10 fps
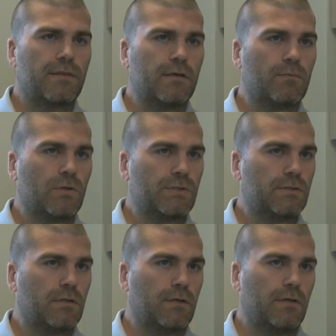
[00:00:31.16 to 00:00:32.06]
I think most of
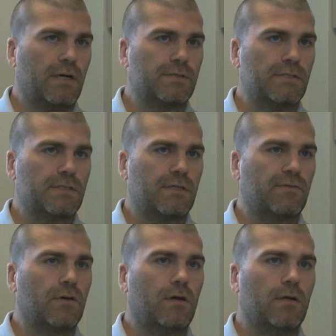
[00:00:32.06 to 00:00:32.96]
their other houses
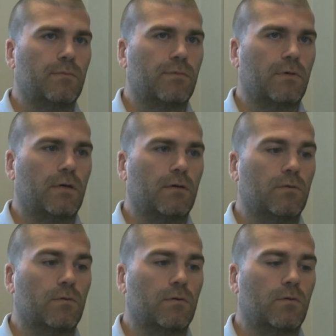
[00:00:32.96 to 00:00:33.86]
have gone up
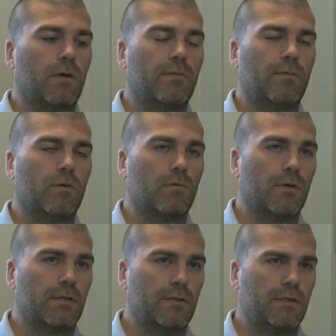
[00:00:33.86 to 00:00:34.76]
quite a bit more
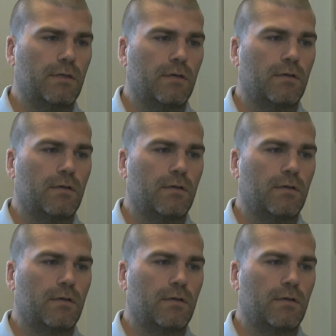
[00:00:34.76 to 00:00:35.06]
quickly.